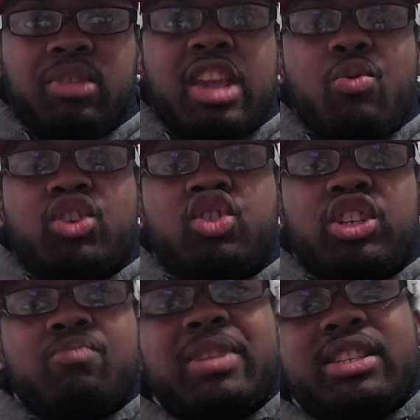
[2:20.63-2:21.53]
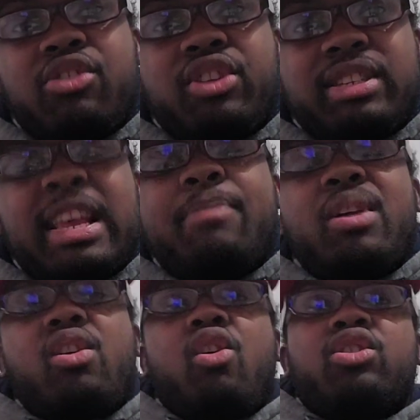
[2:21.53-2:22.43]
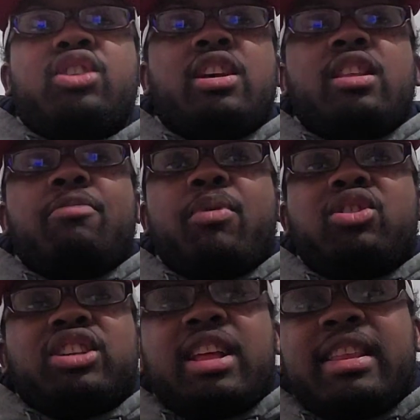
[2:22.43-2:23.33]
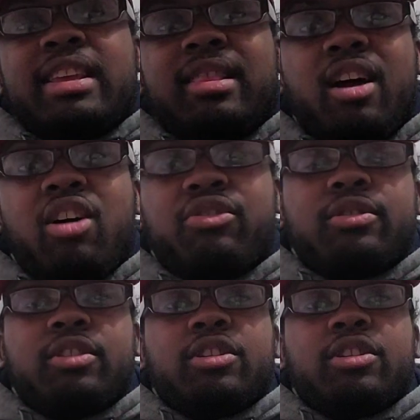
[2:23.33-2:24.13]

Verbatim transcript: It was just misunderstand because the person that he loved,